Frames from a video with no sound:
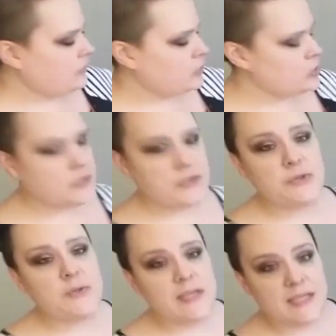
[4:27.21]
you can do
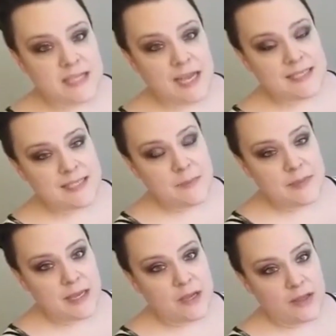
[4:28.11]
the exact same
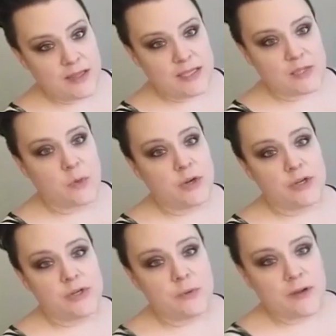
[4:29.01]
thing on this. We're going
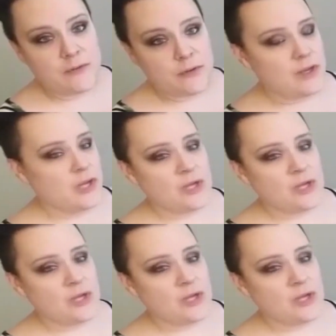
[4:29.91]
to do ruffle.